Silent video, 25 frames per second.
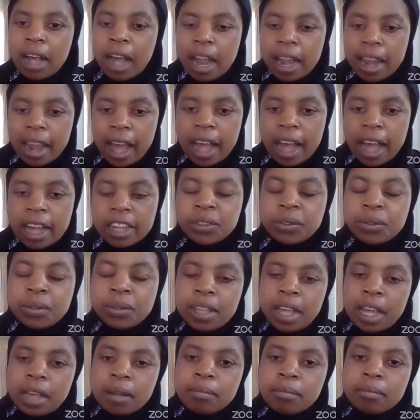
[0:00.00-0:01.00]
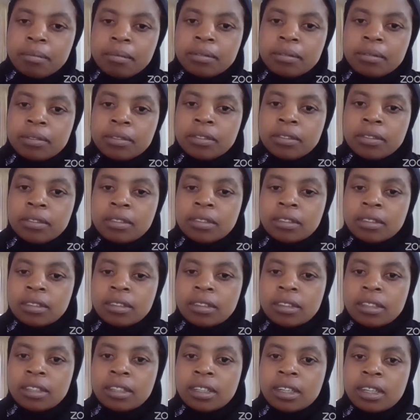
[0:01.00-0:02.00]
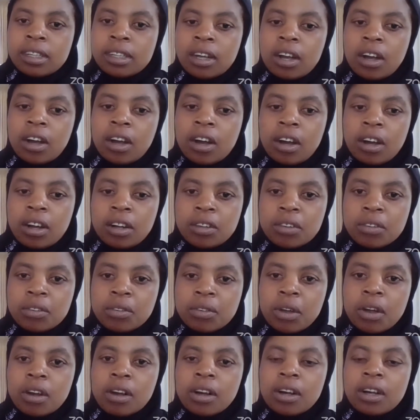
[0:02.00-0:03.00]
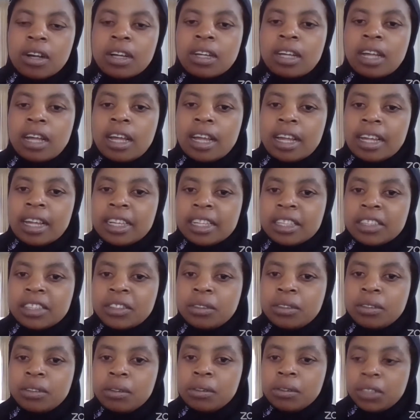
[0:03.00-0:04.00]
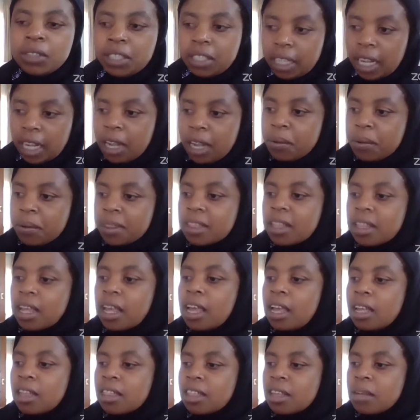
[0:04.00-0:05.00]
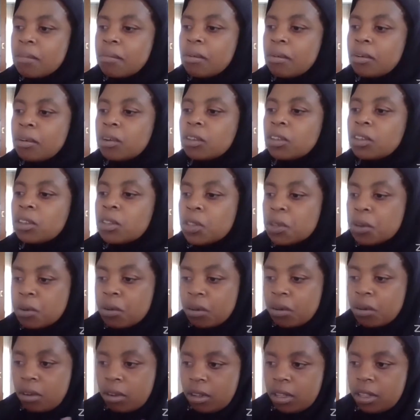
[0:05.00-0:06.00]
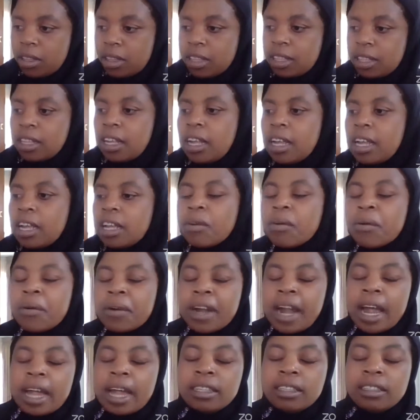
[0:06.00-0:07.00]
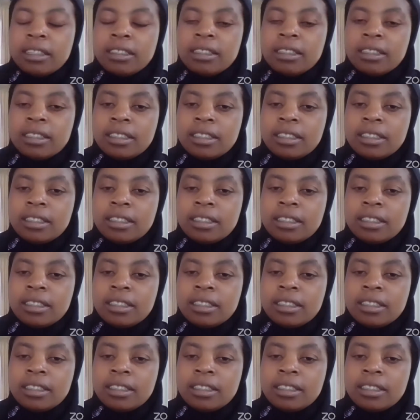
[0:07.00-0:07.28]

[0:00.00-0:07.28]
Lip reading: Allah to them. Also to share with them through Quran